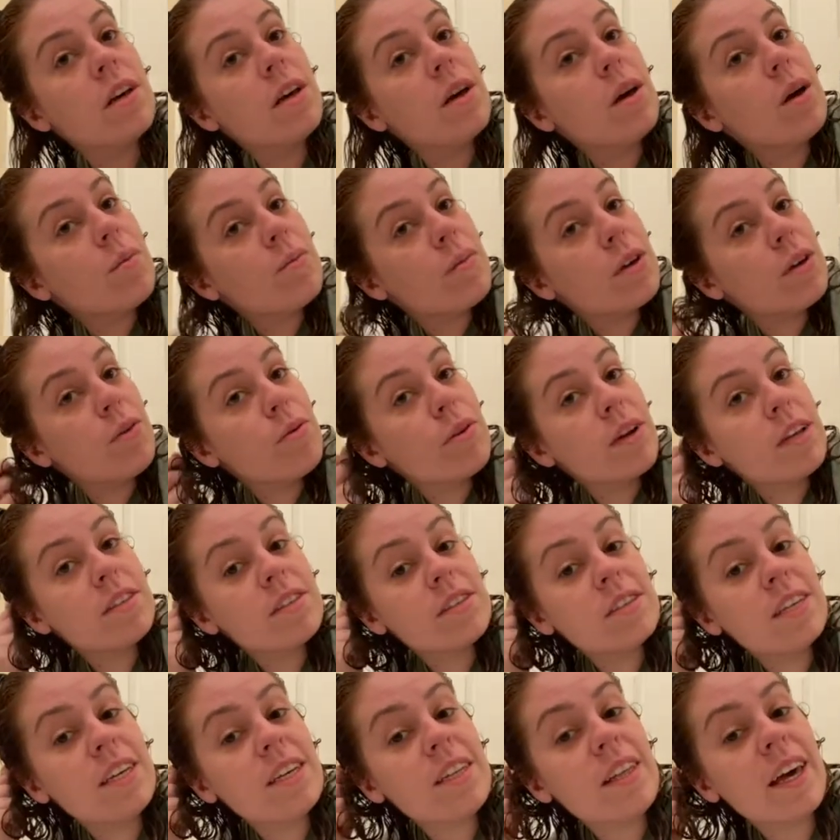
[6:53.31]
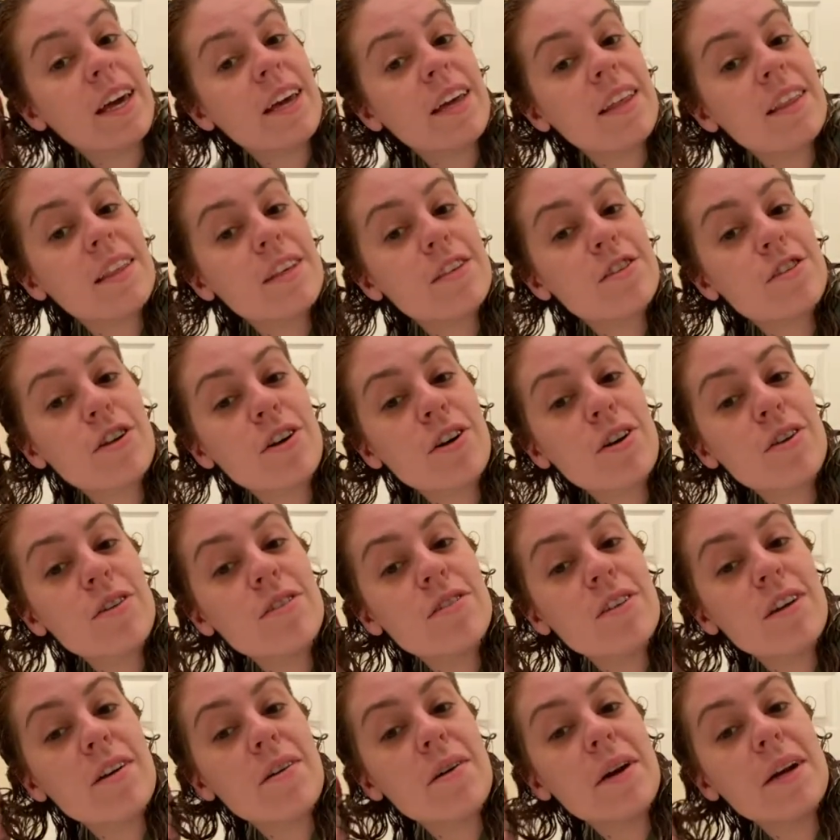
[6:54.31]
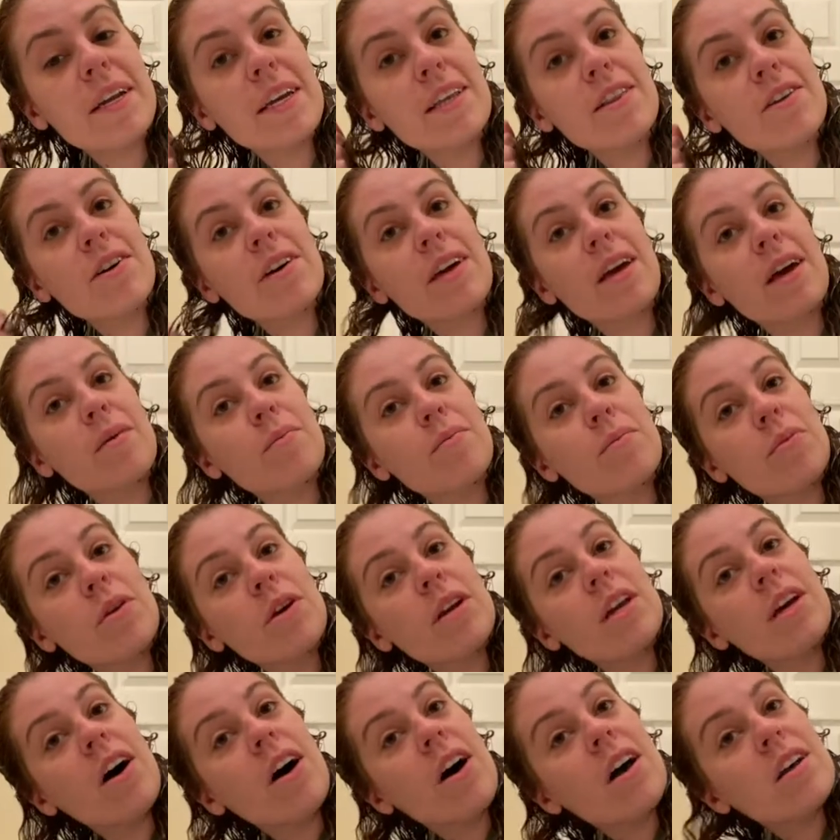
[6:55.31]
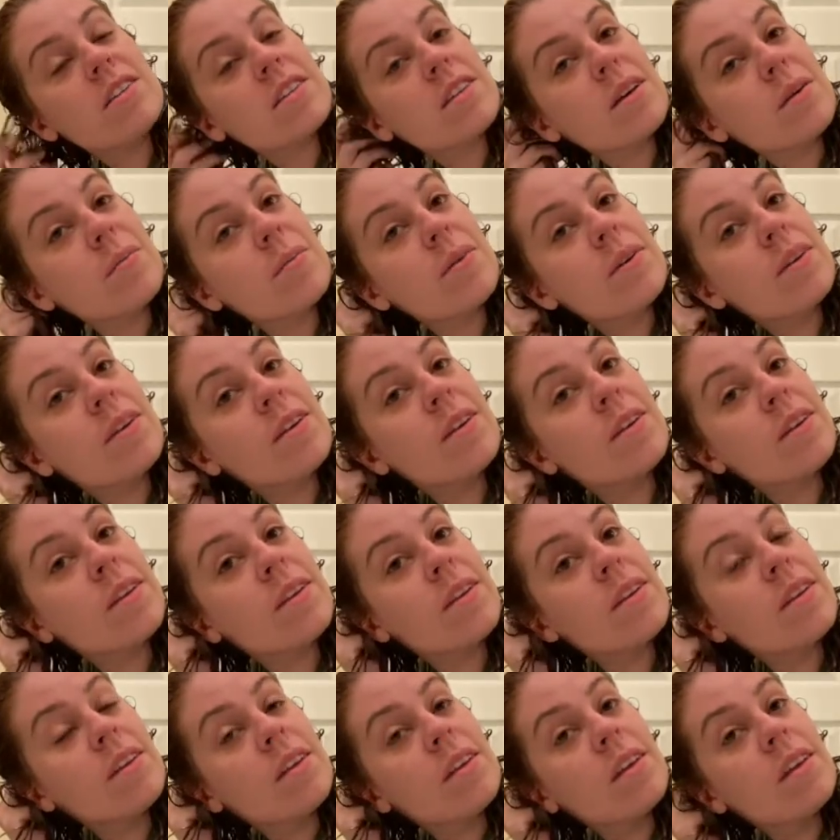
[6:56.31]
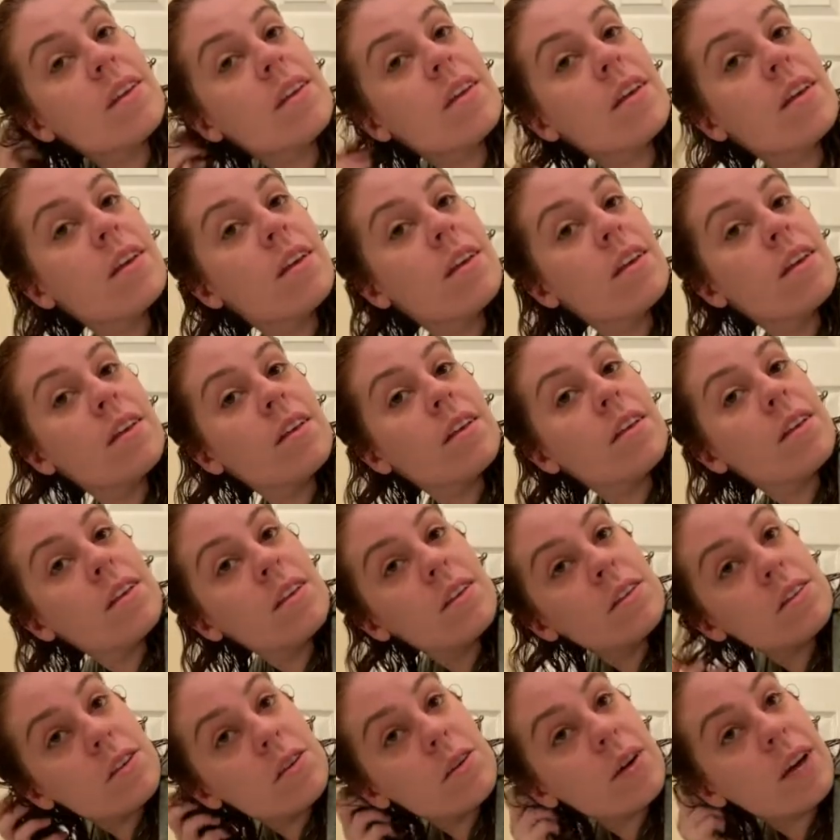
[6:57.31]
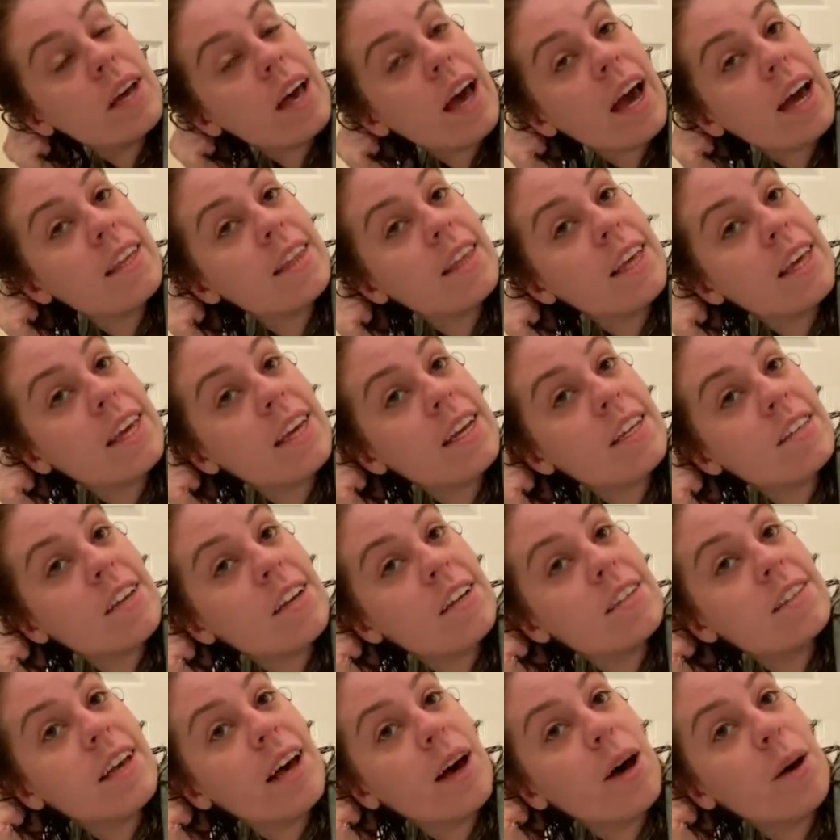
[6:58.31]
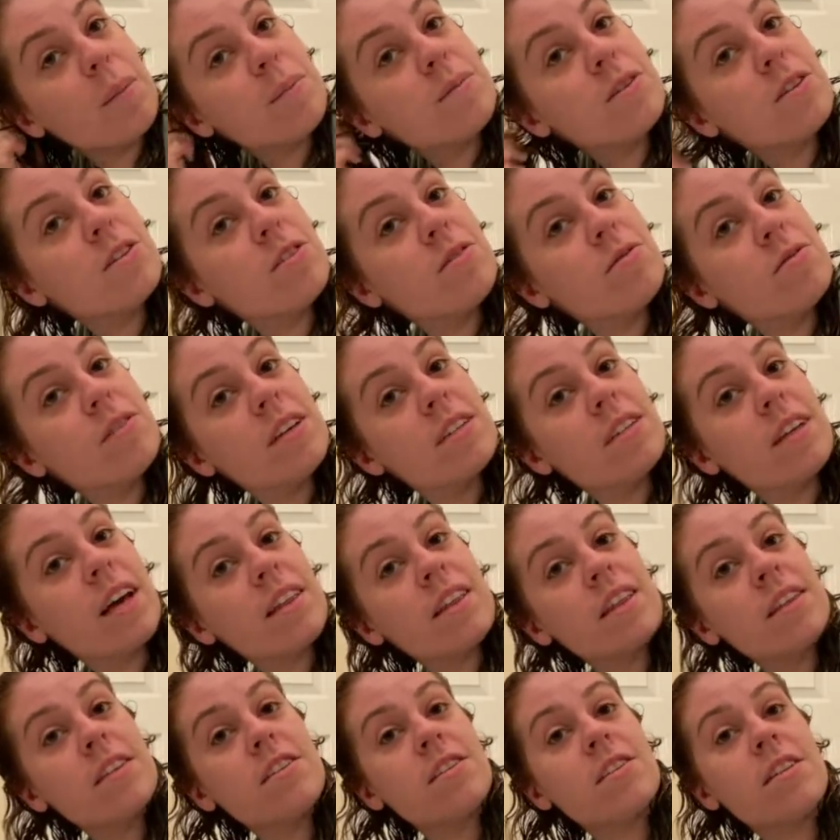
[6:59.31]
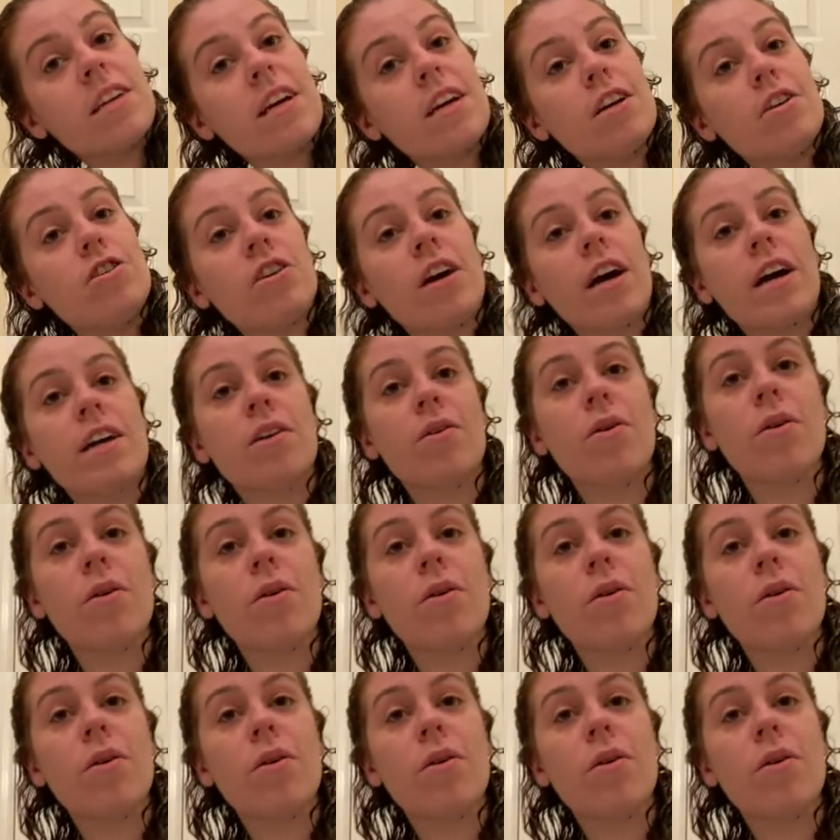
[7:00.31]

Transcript: But you can see like this curl is already looking pretty awesome. So I think it does help to do this at this stage. I know a